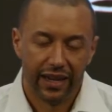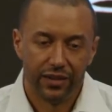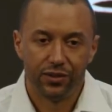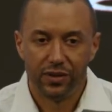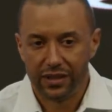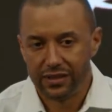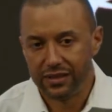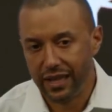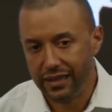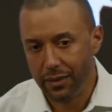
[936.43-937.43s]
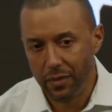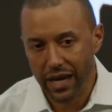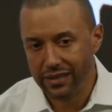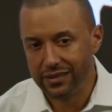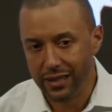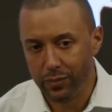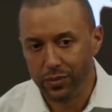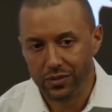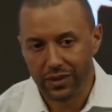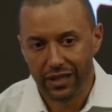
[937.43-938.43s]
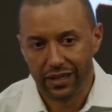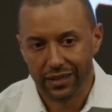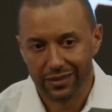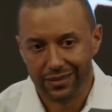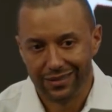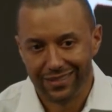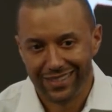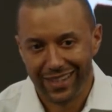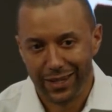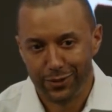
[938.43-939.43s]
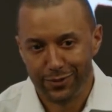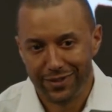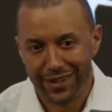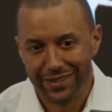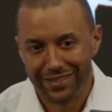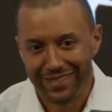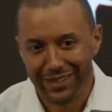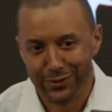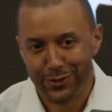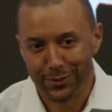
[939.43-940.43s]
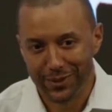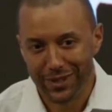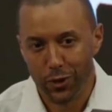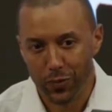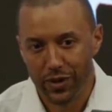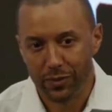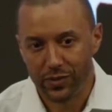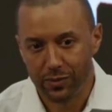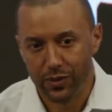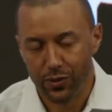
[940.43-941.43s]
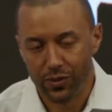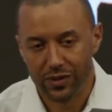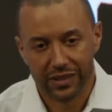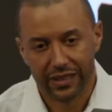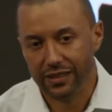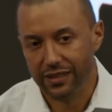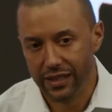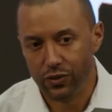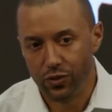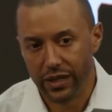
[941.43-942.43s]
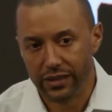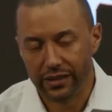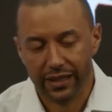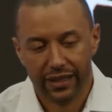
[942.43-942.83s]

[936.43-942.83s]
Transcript: And to the extent that my example can certainly open up some doors, then great.